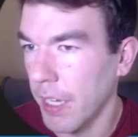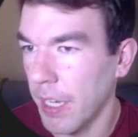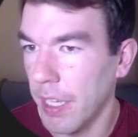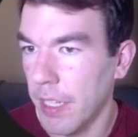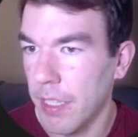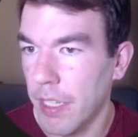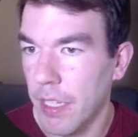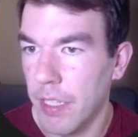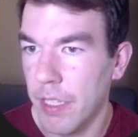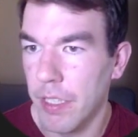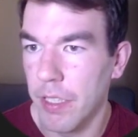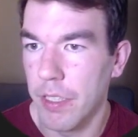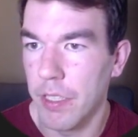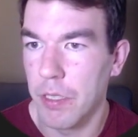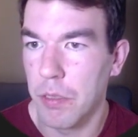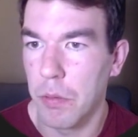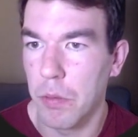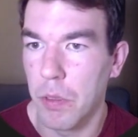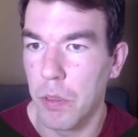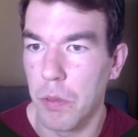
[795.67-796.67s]
and then
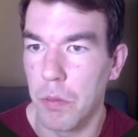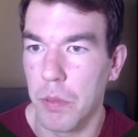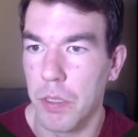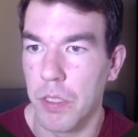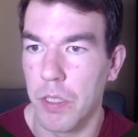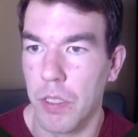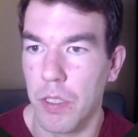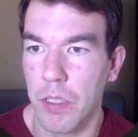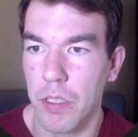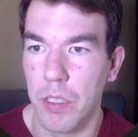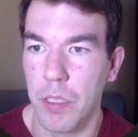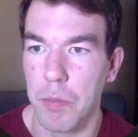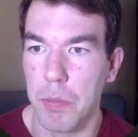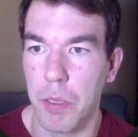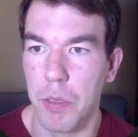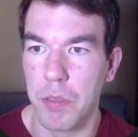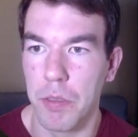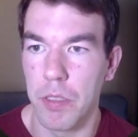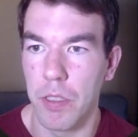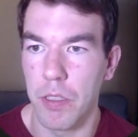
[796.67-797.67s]
this will return the
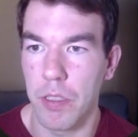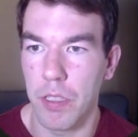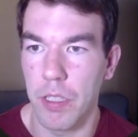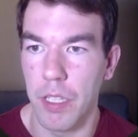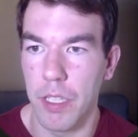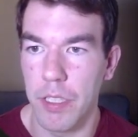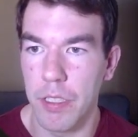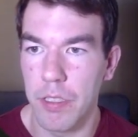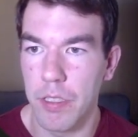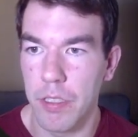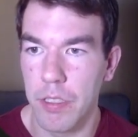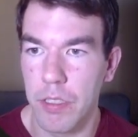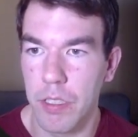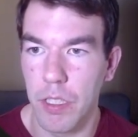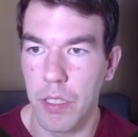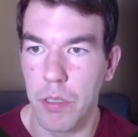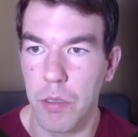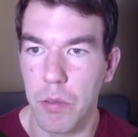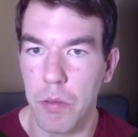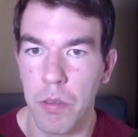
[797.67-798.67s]
posthog client.
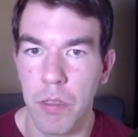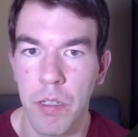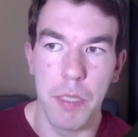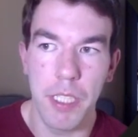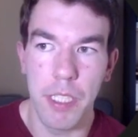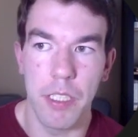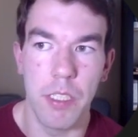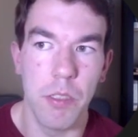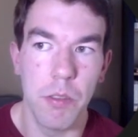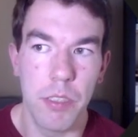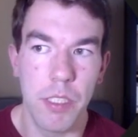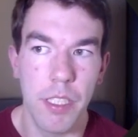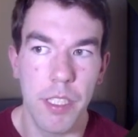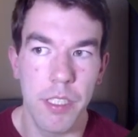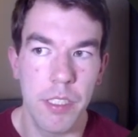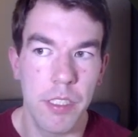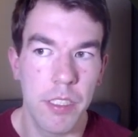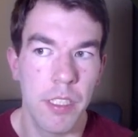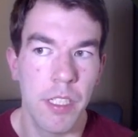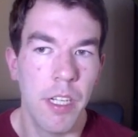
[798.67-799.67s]
So we can use
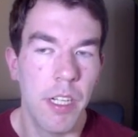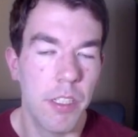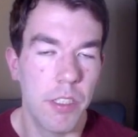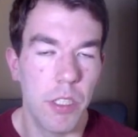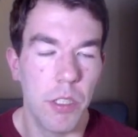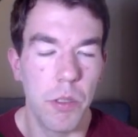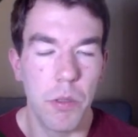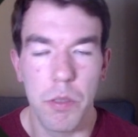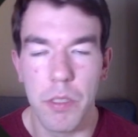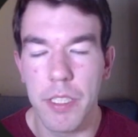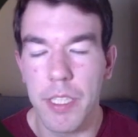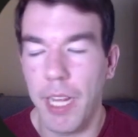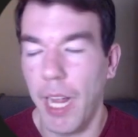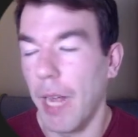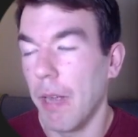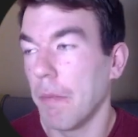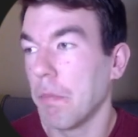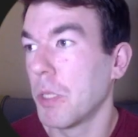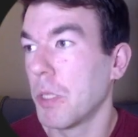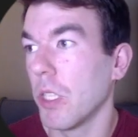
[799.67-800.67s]
this to
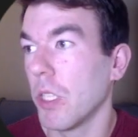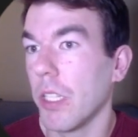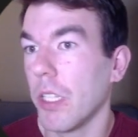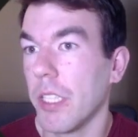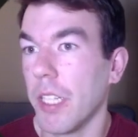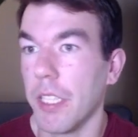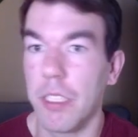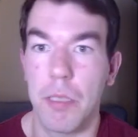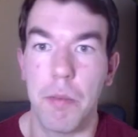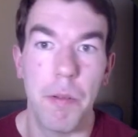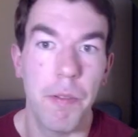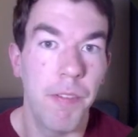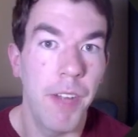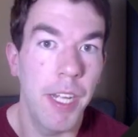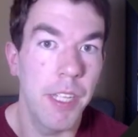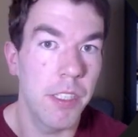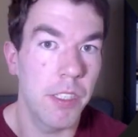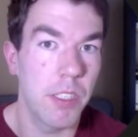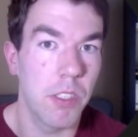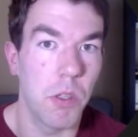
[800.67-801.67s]
capture custom
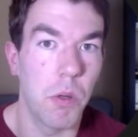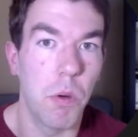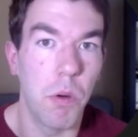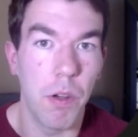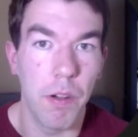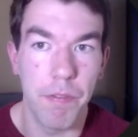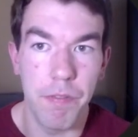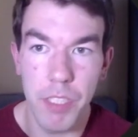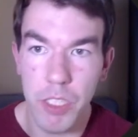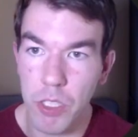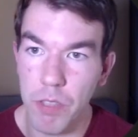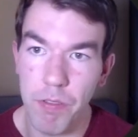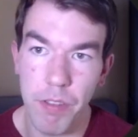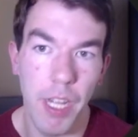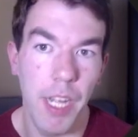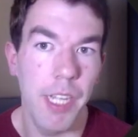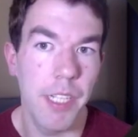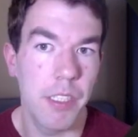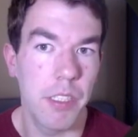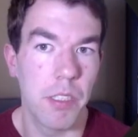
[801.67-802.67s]
events or feature
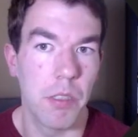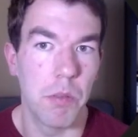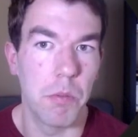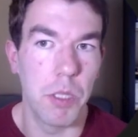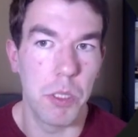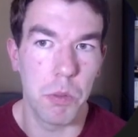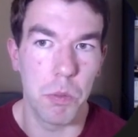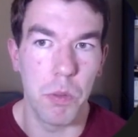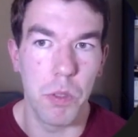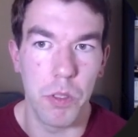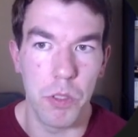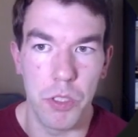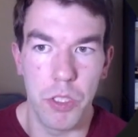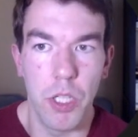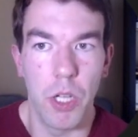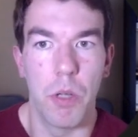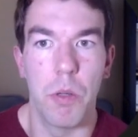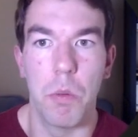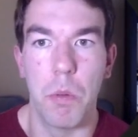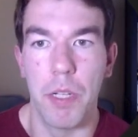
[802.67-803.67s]
flags, which we'll
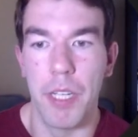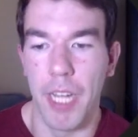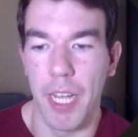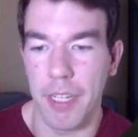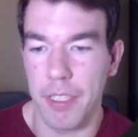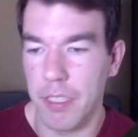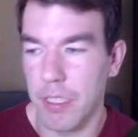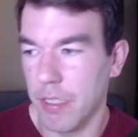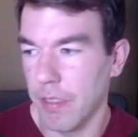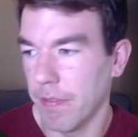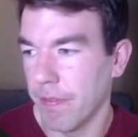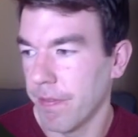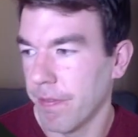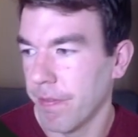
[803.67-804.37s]
show next.